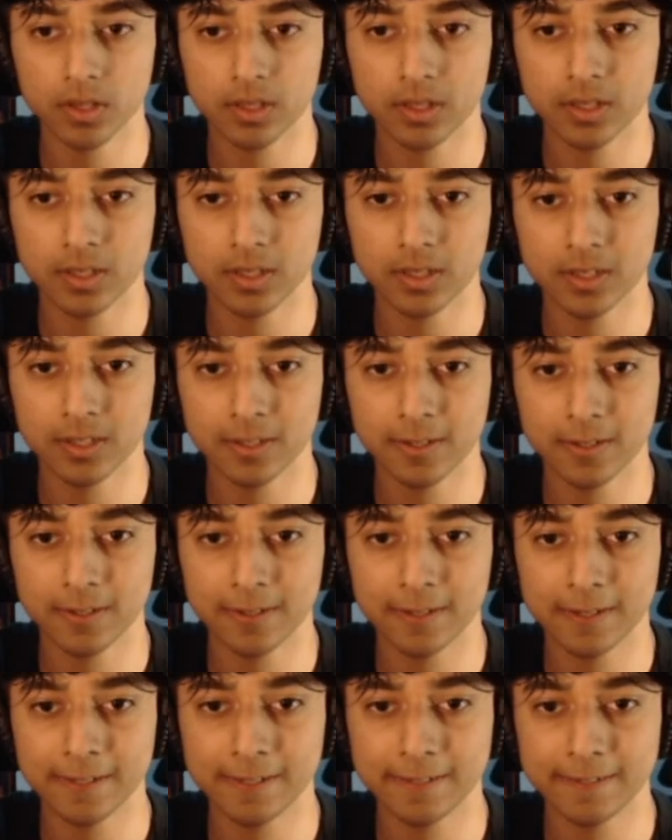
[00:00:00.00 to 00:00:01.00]

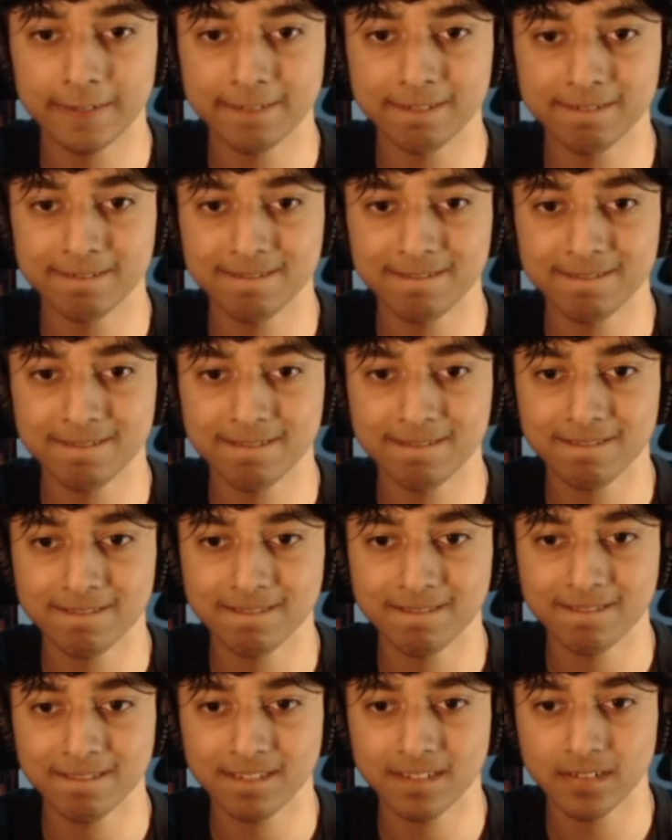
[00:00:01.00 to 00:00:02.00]

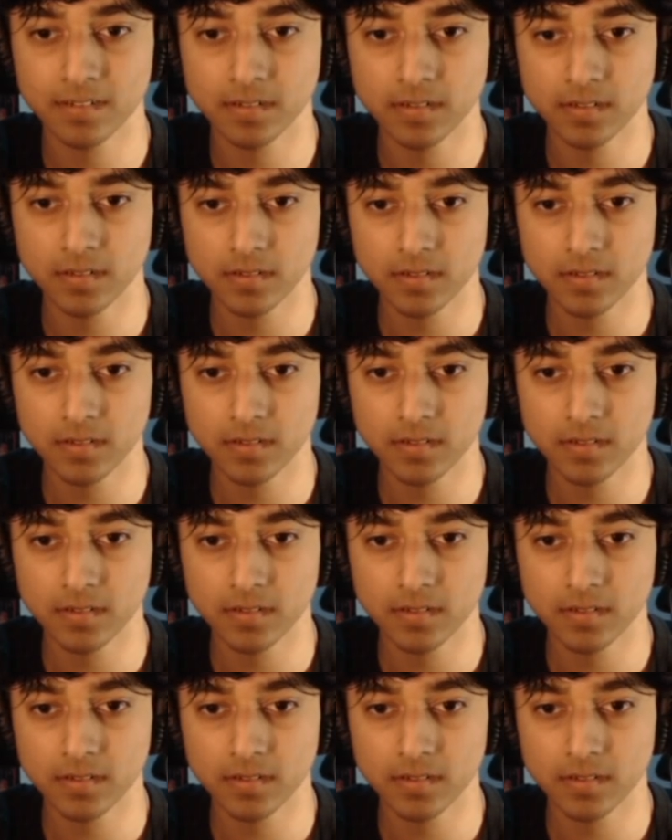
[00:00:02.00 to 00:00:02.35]
(no one is talking)